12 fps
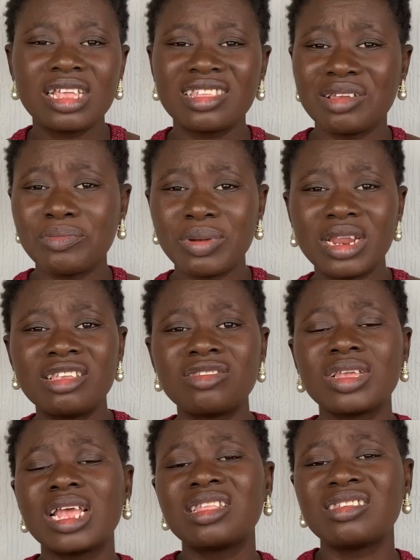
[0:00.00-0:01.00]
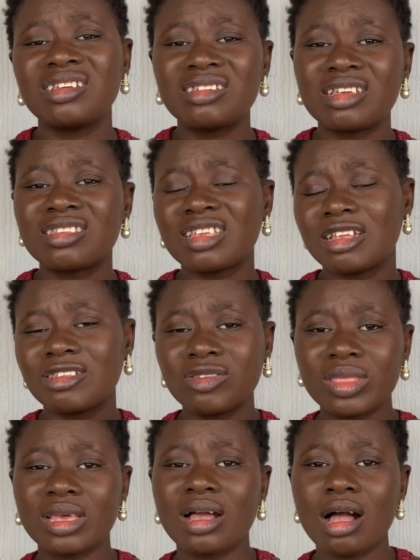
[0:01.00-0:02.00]
in place to get teachers into
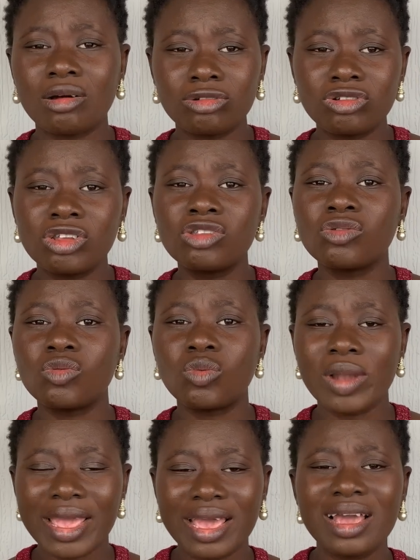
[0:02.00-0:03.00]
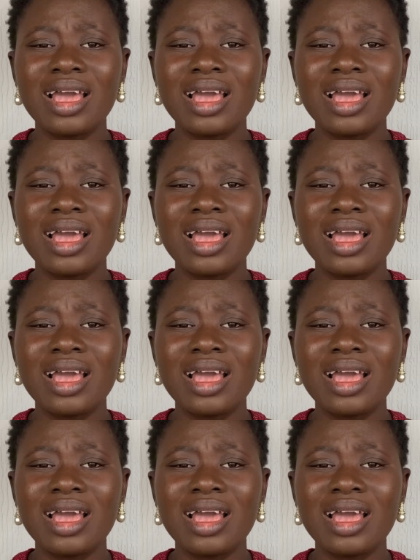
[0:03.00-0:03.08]
the country to work,